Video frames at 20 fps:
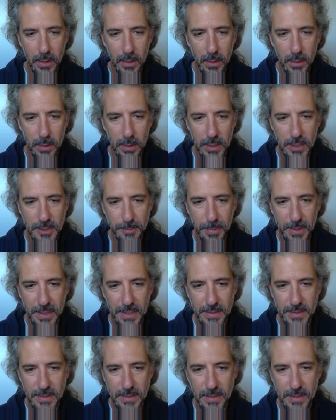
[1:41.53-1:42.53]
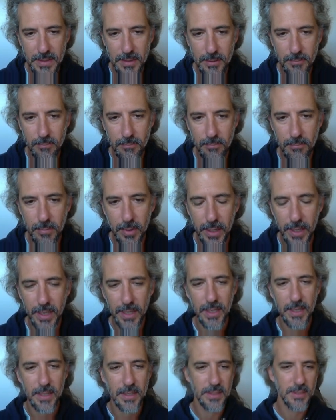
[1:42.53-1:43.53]
This piece
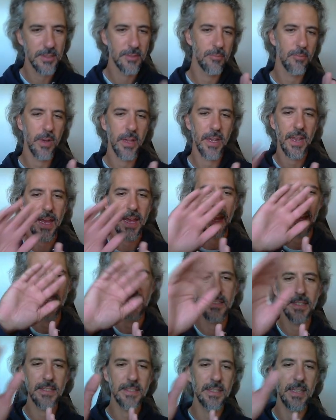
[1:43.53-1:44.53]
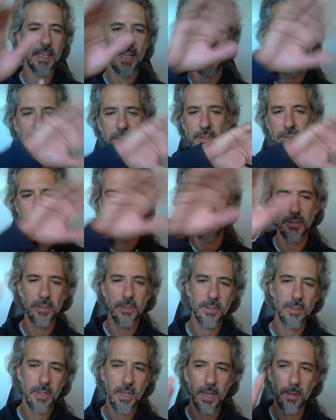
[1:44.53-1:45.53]
is what acts as the hinge,
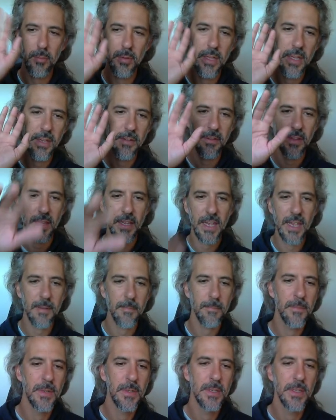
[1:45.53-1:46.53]
I believe, in the game.